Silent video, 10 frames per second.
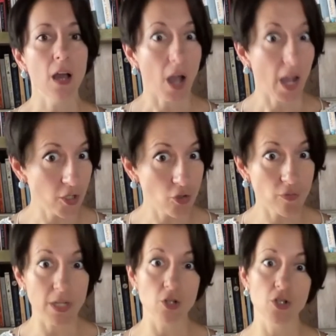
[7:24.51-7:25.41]

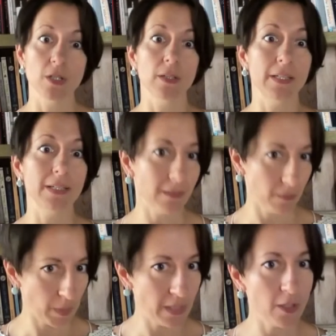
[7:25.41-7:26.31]
hydration, like
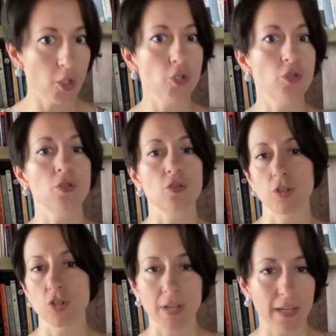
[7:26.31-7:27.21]
eating good
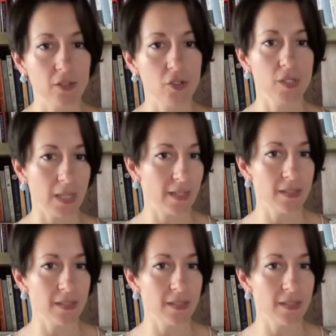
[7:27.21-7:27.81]
nutrition, exercise.